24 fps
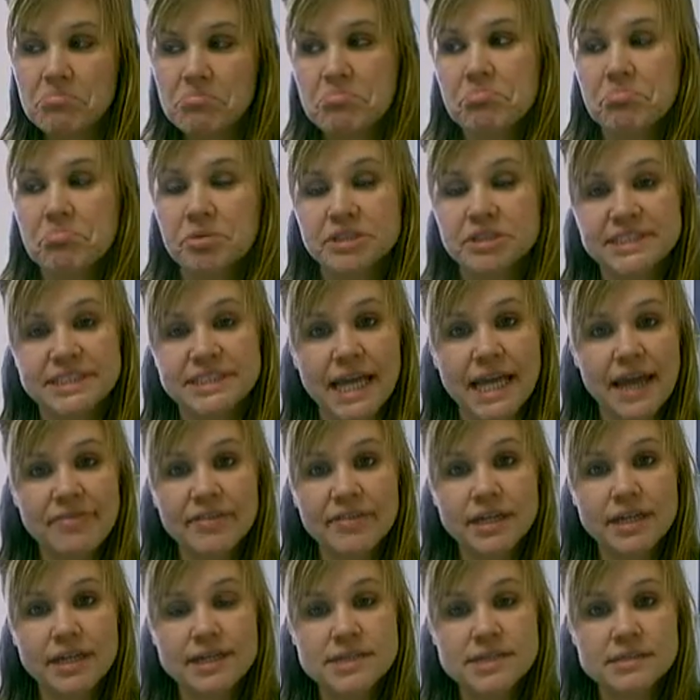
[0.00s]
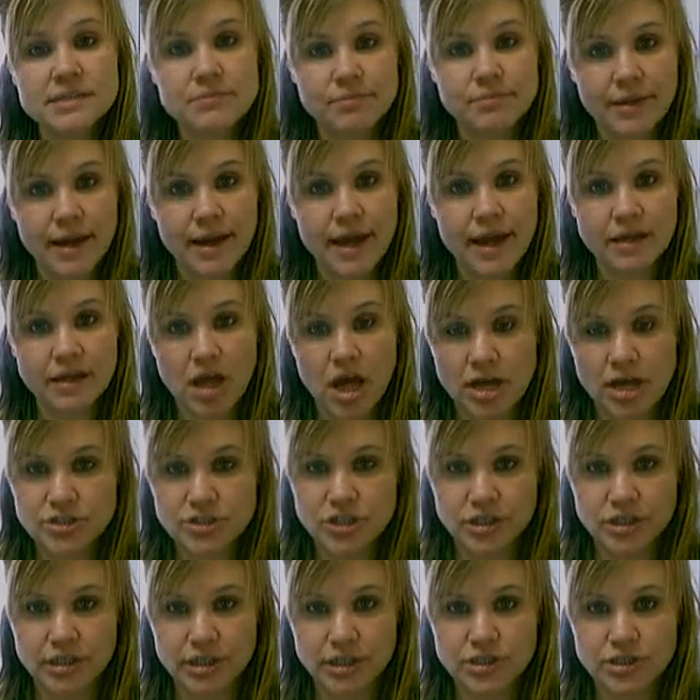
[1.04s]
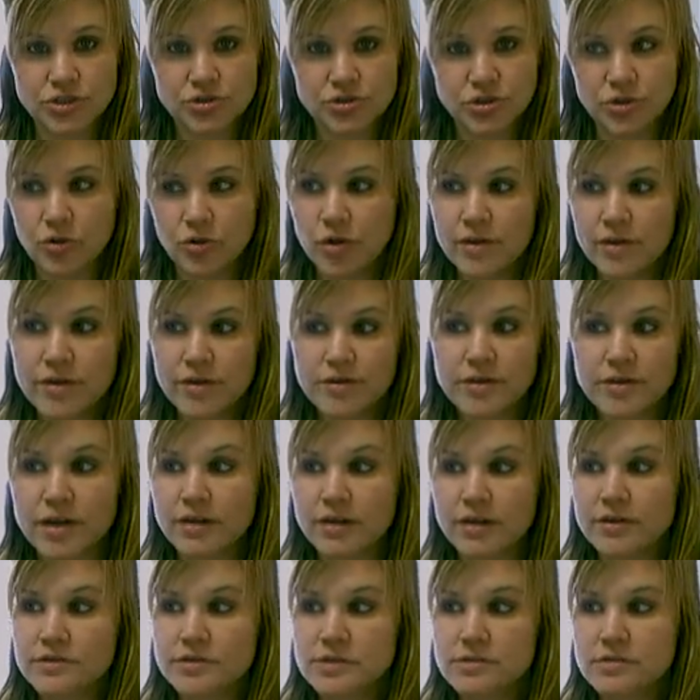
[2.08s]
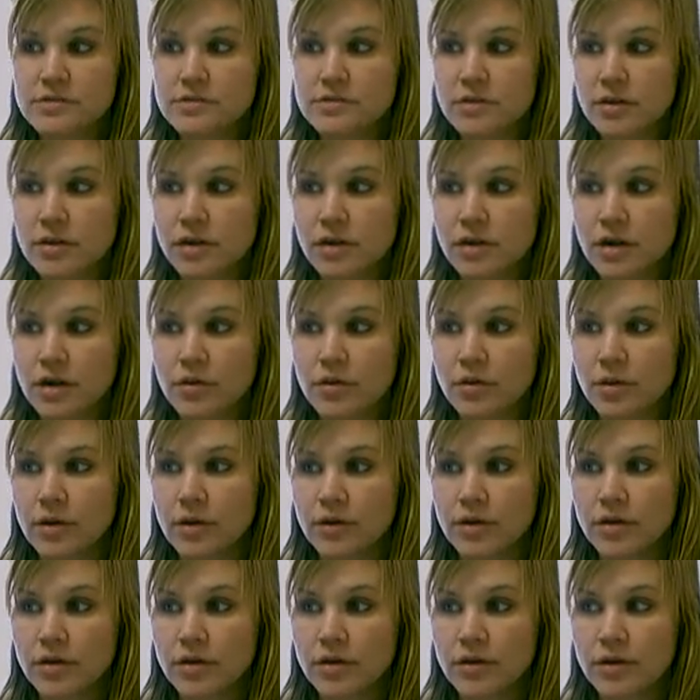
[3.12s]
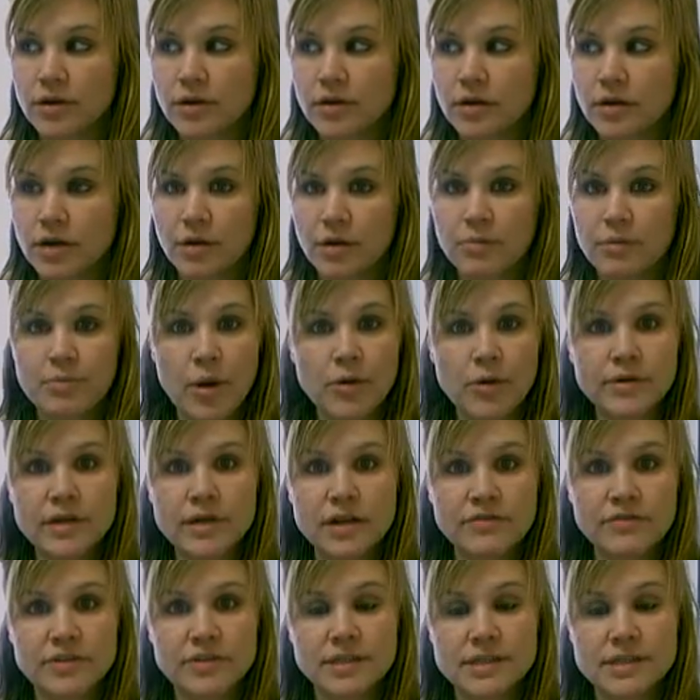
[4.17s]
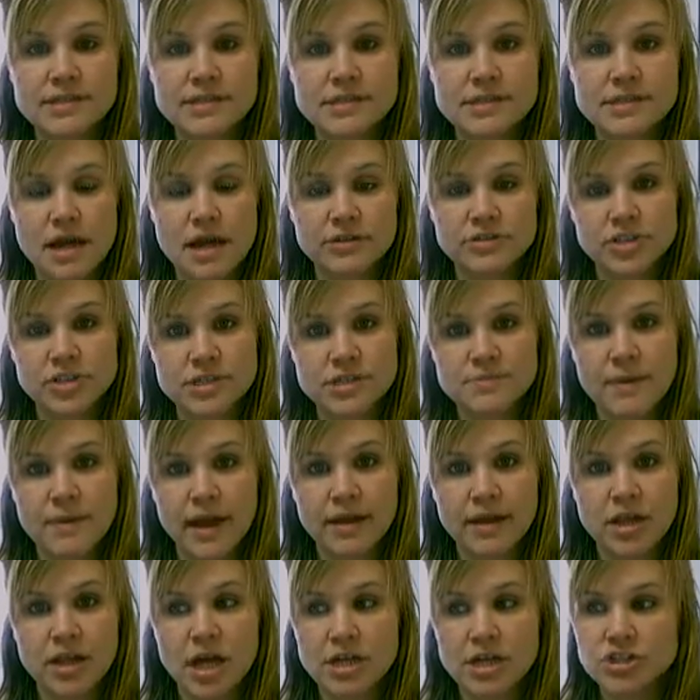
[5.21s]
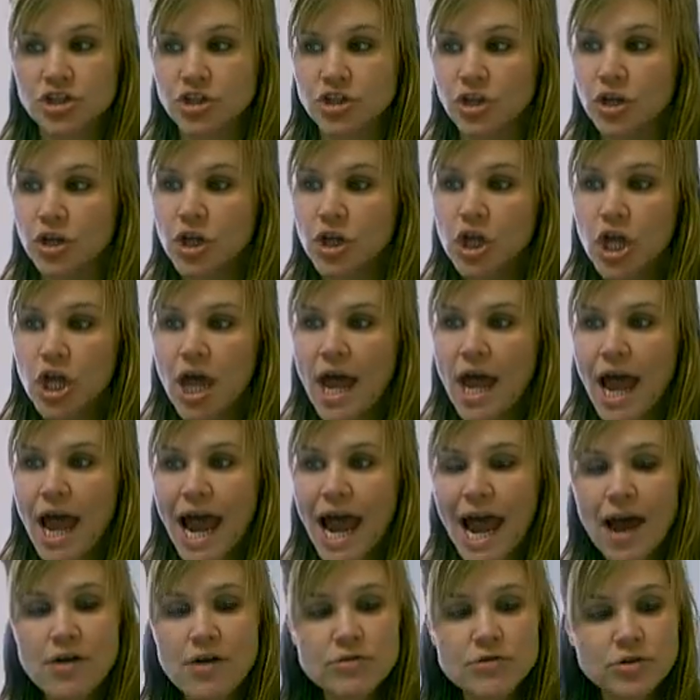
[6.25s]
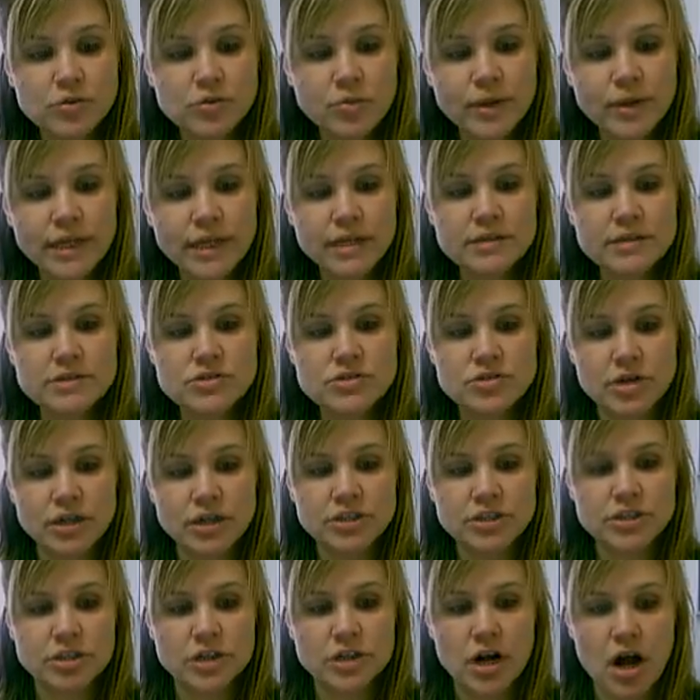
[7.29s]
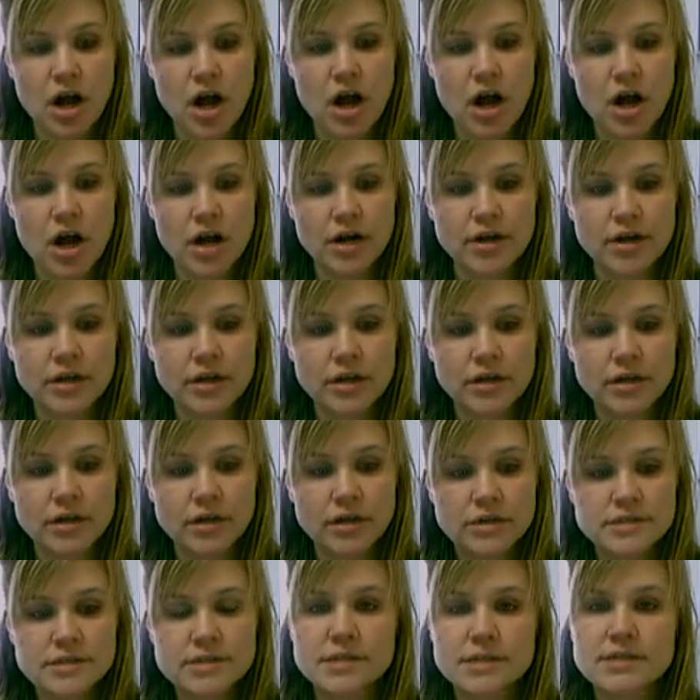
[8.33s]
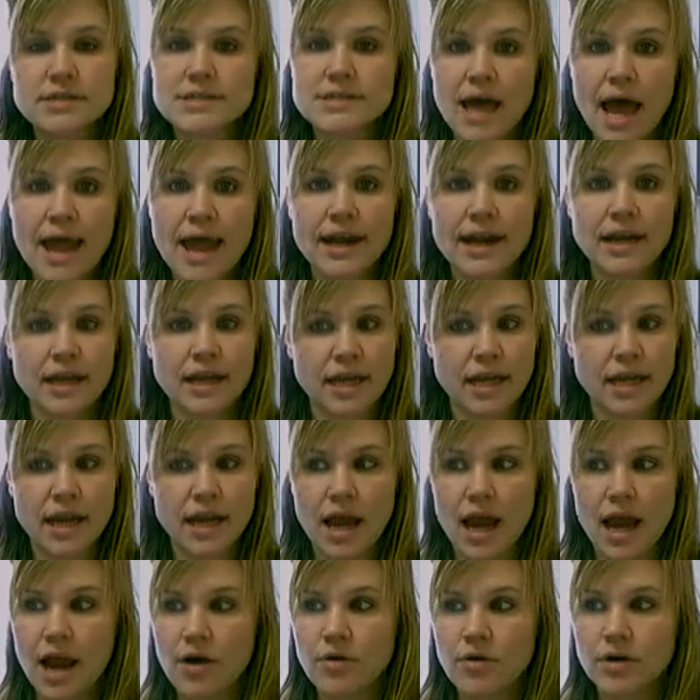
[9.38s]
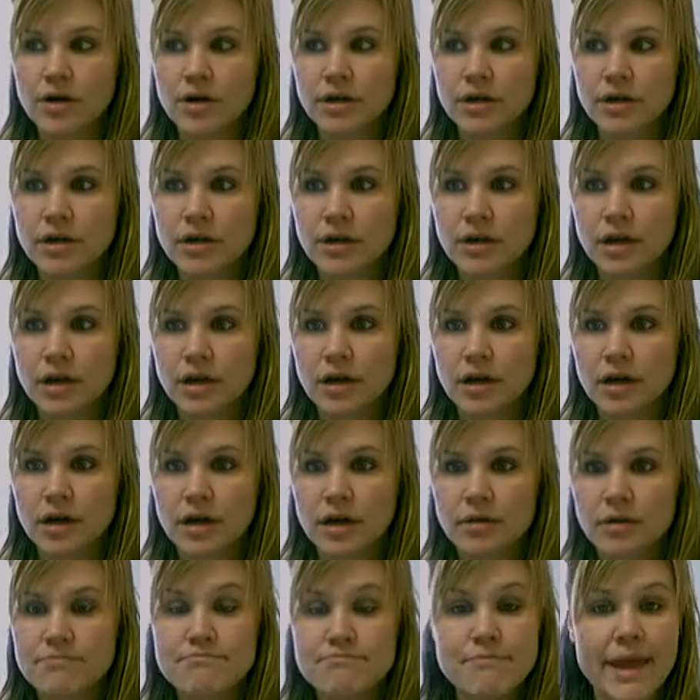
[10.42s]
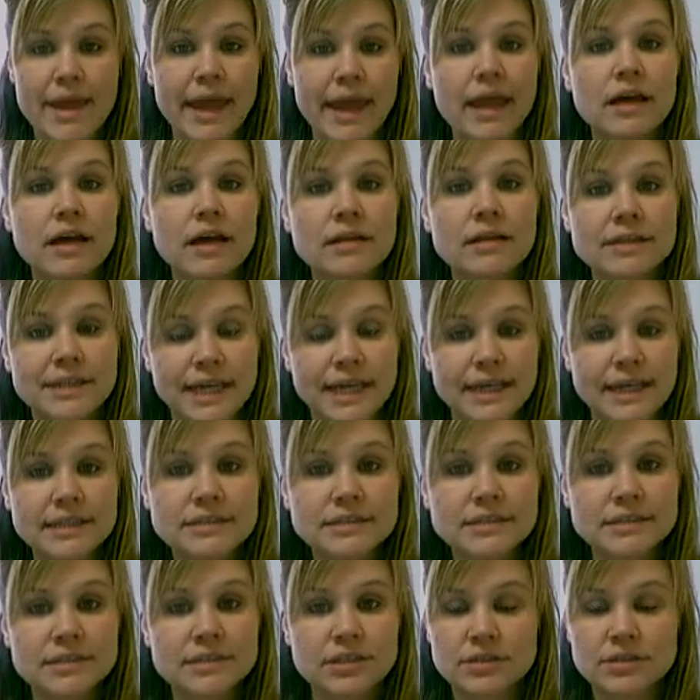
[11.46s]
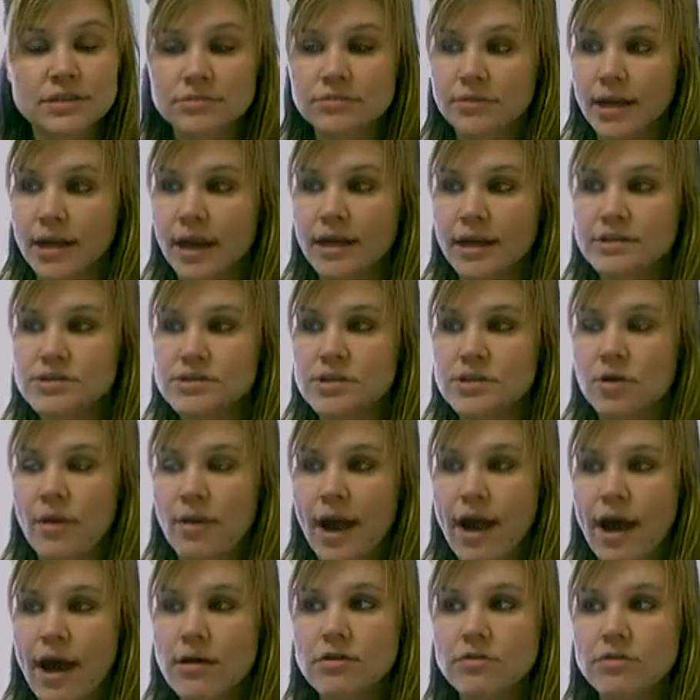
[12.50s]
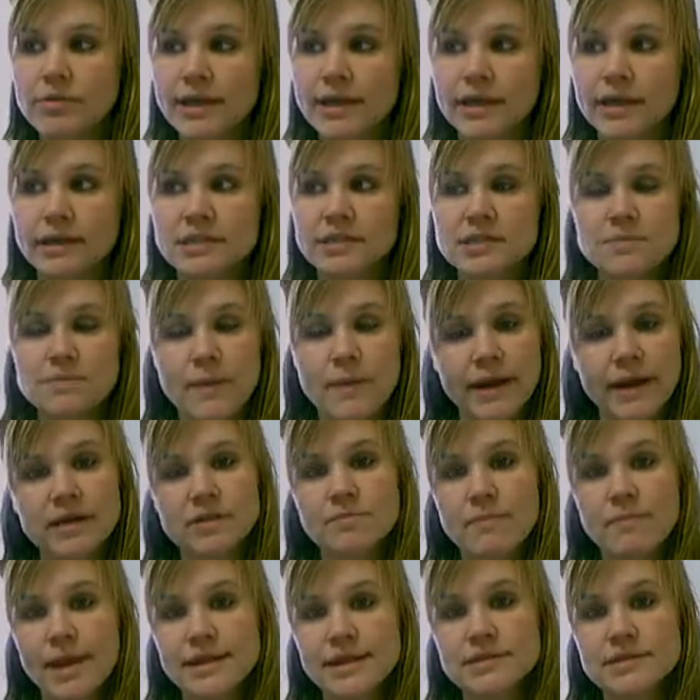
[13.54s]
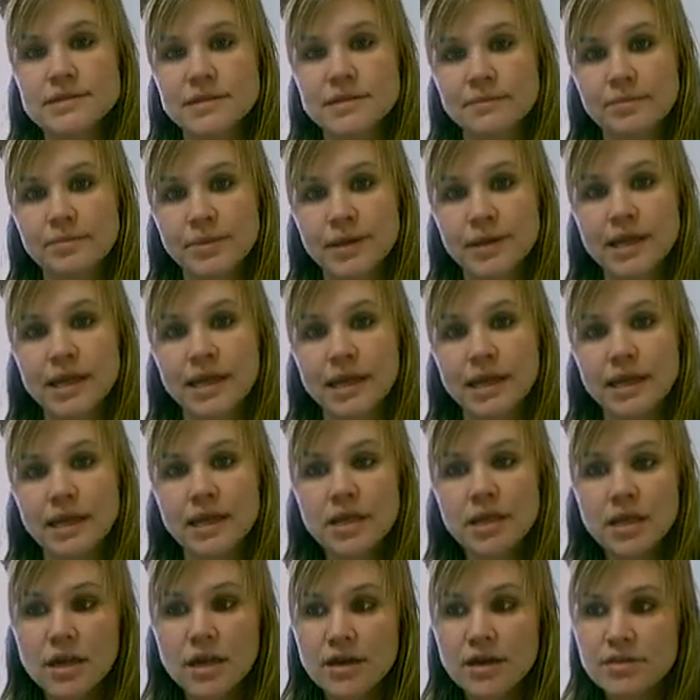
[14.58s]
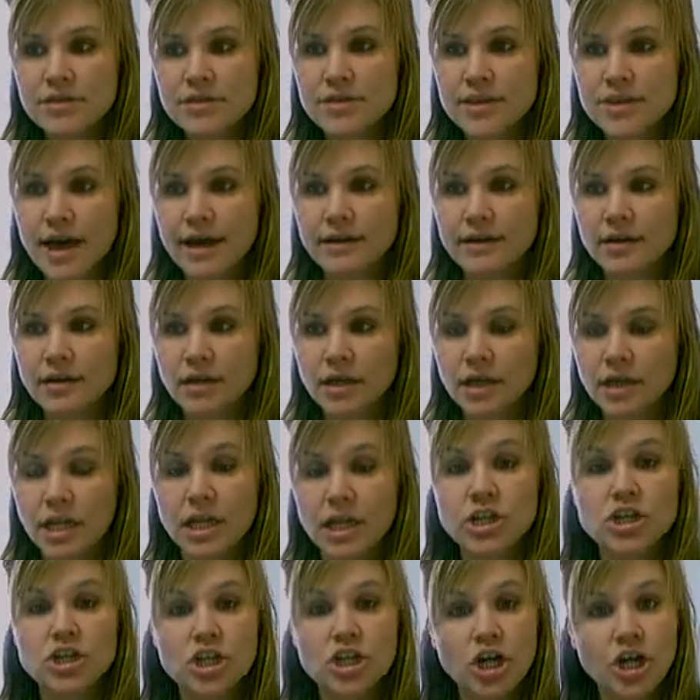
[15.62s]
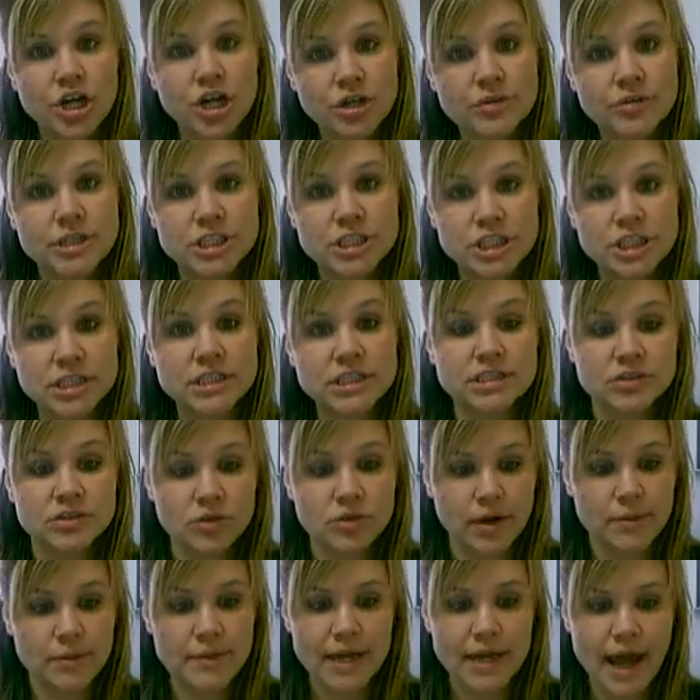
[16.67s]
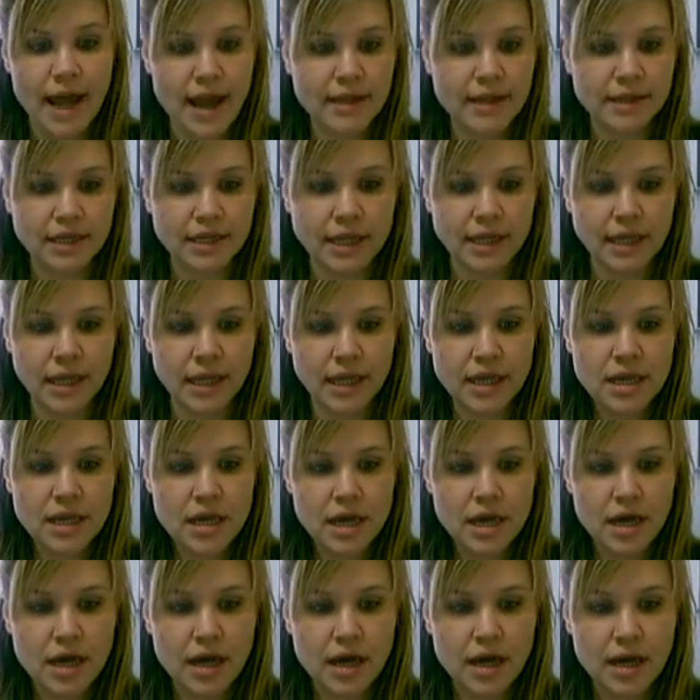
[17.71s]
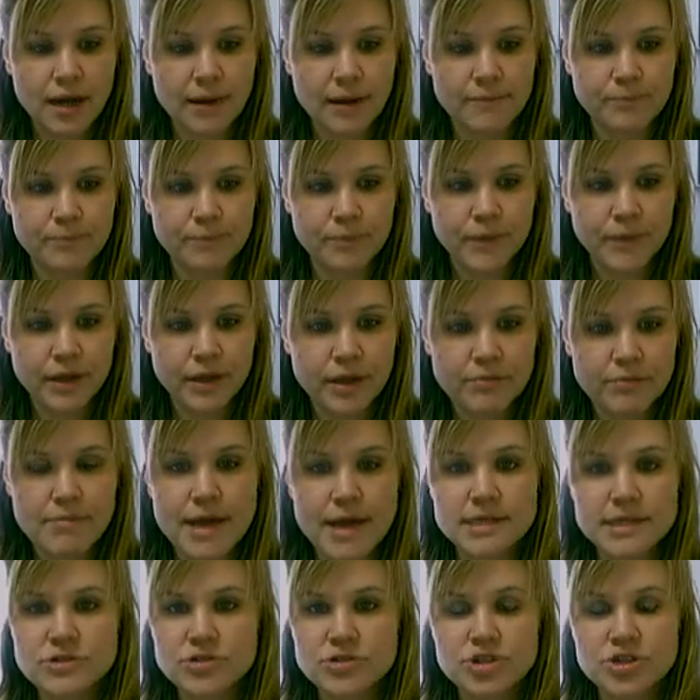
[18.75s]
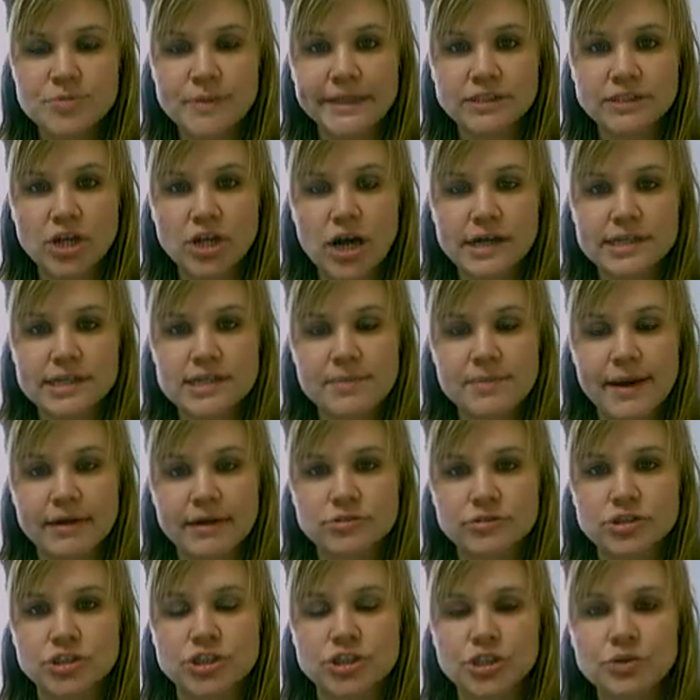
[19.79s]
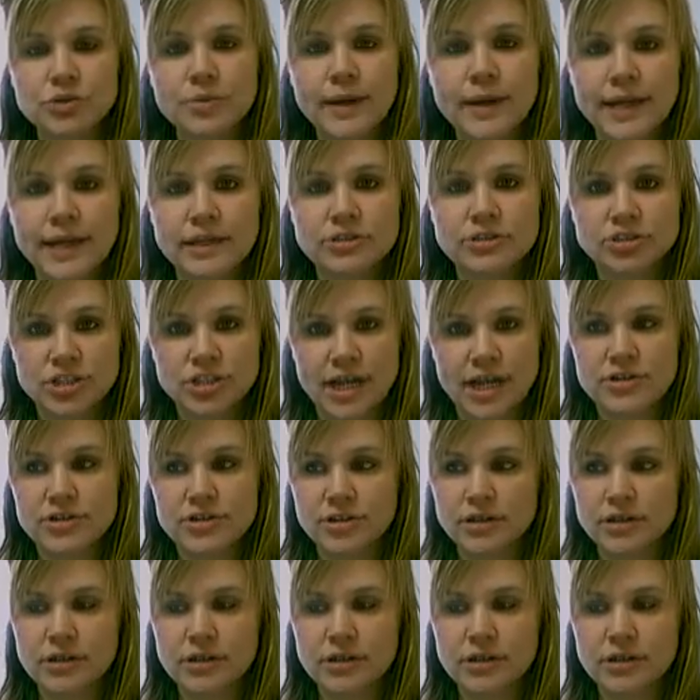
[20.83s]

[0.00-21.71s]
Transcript: Pretend that it isn't biologically true, or that there's, a component of it that's not just biological. How do we structure our society, our maleness, right? So how do we expect men to be that encourages criminality? Messerschmitt talks about doing gender.